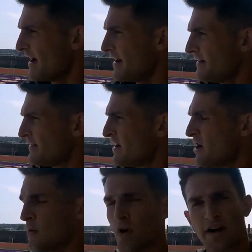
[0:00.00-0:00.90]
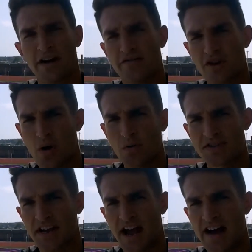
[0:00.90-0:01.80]
and what kind of
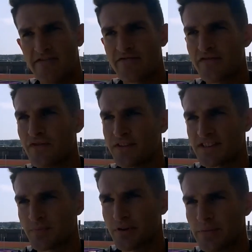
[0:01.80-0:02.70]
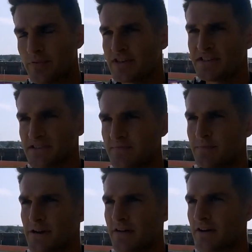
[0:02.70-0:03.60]
goals I have for this pre-preseason
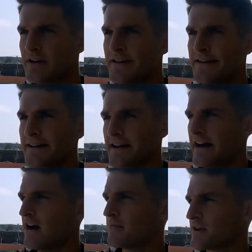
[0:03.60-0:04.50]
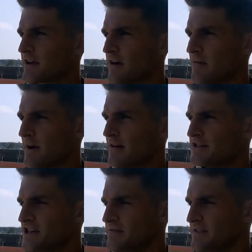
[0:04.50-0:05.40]
period and how I'm going to go about
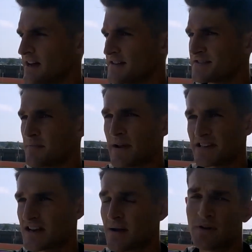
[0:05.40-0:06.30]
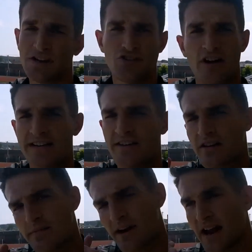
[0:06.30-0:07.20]
achieving that. So basically I'm going to try and
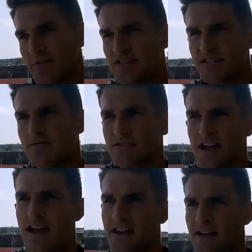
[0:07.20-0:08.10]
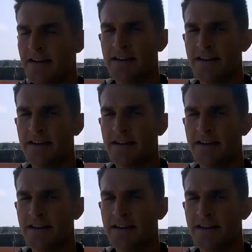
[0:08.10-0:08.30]
document every single day